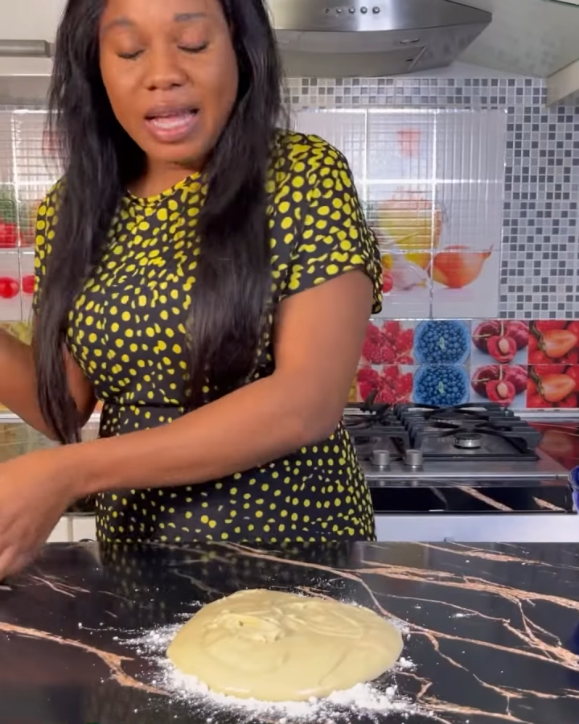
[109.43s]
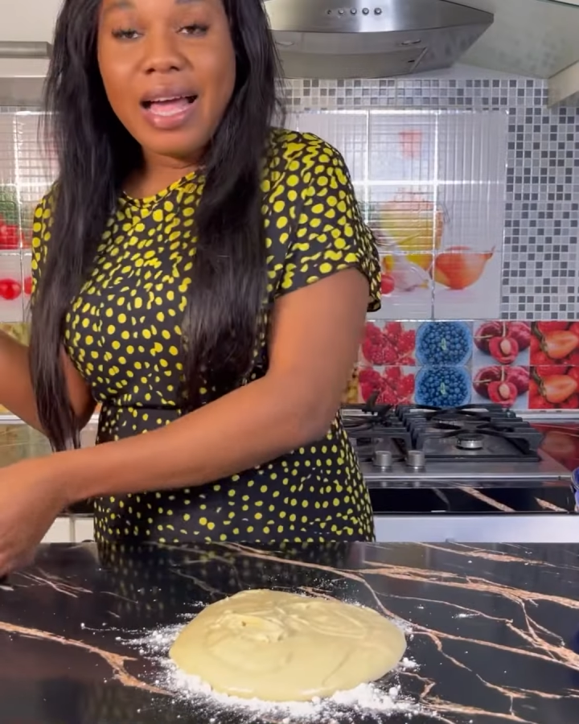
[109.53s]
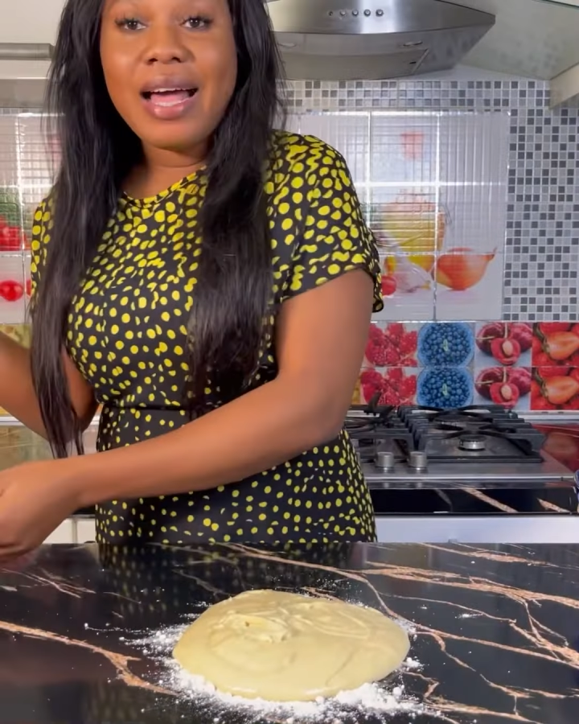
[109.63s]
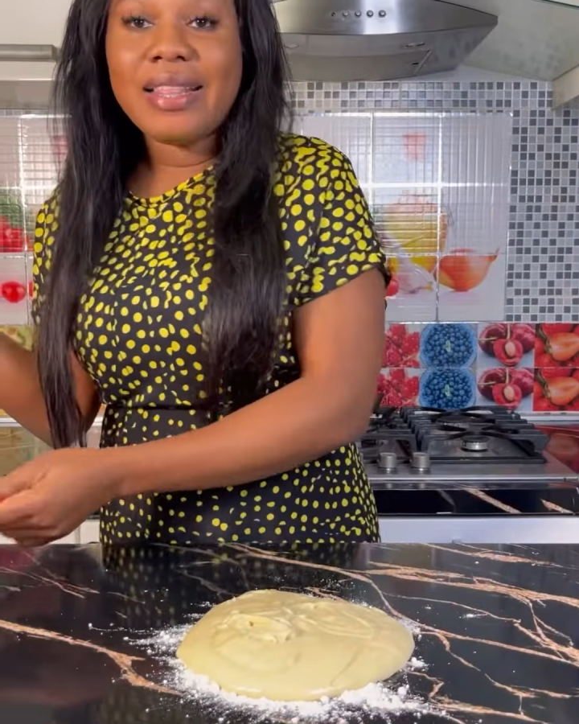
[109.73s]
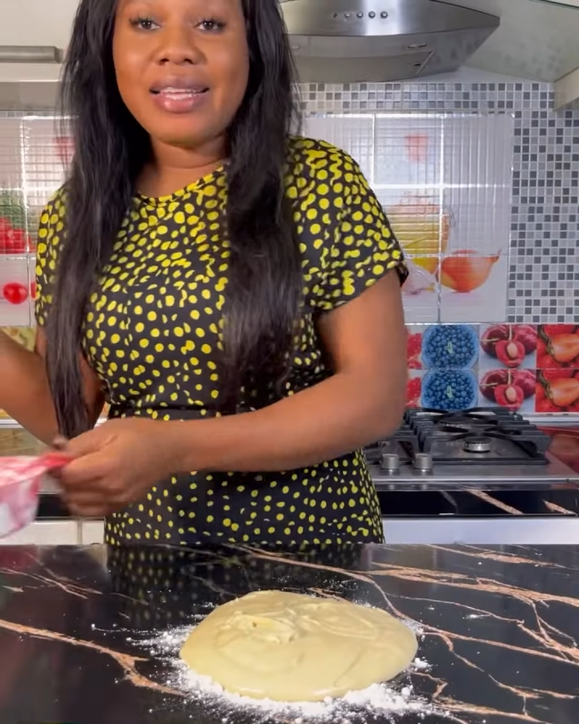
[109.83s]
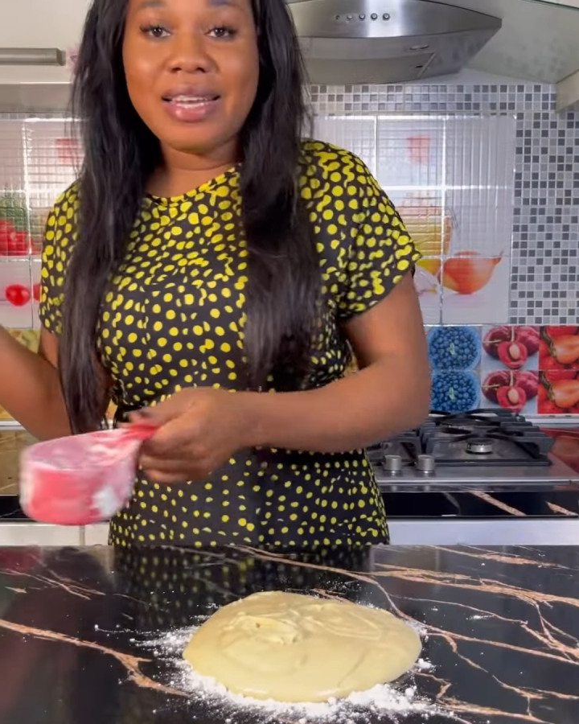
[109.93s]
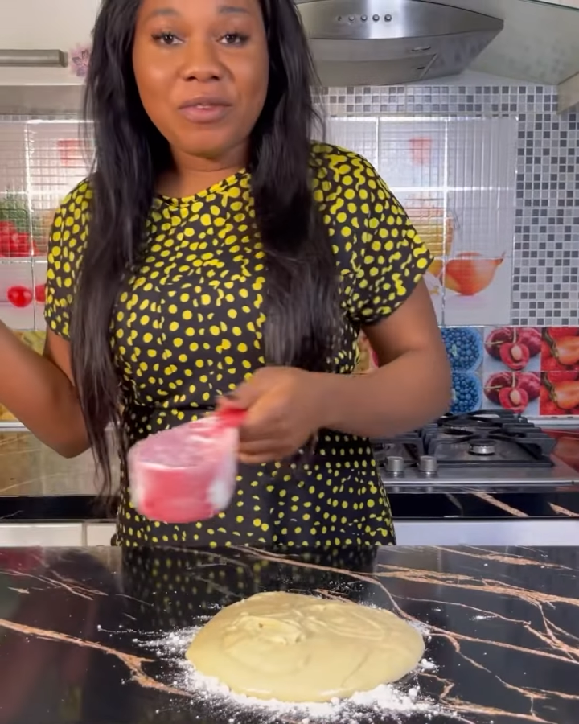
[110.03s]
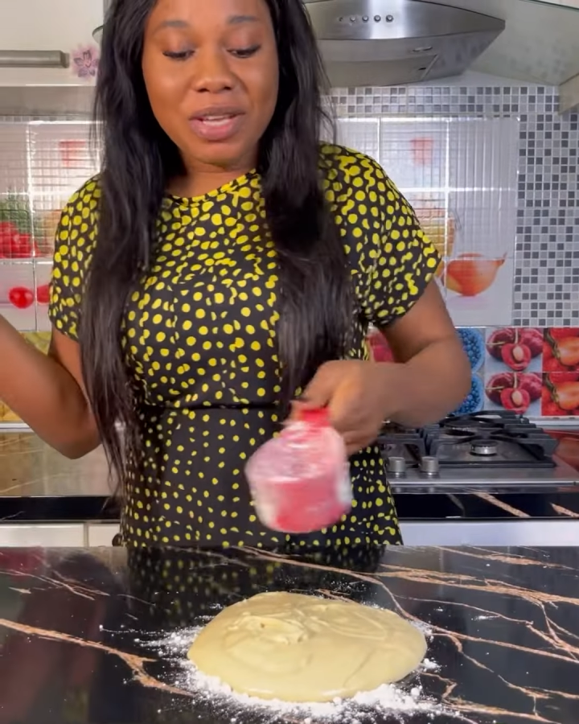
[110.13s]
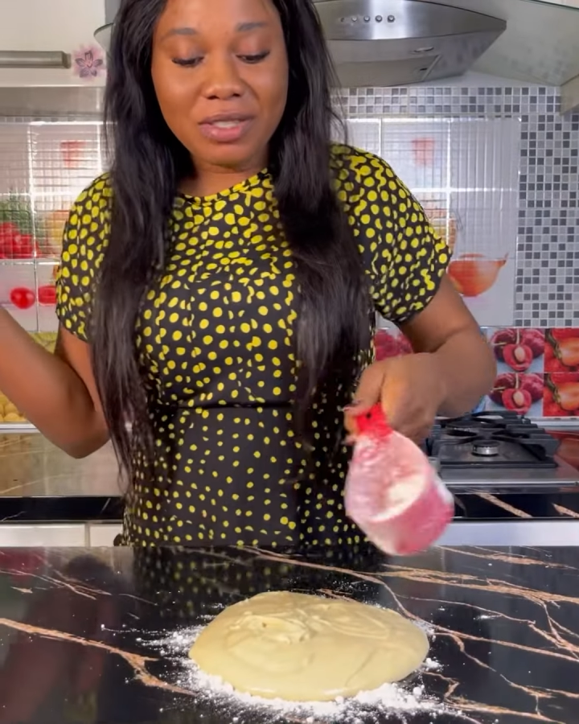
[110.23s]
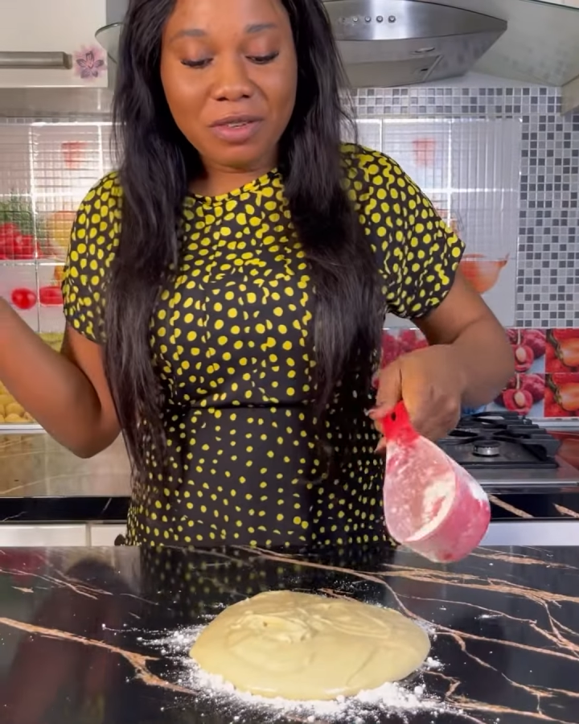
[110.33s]
Add in the
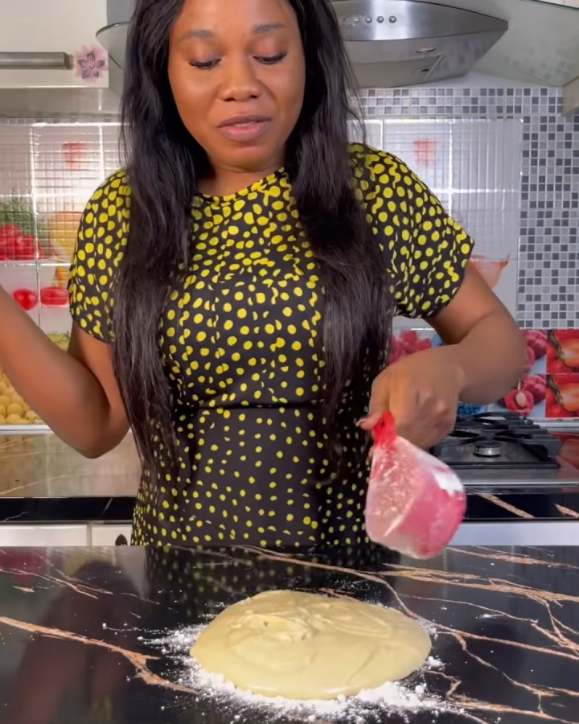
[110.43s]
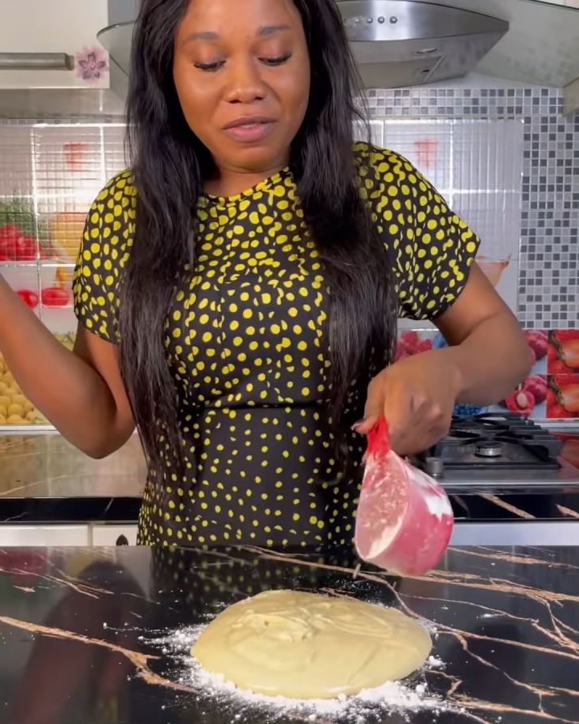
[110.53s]
rest of the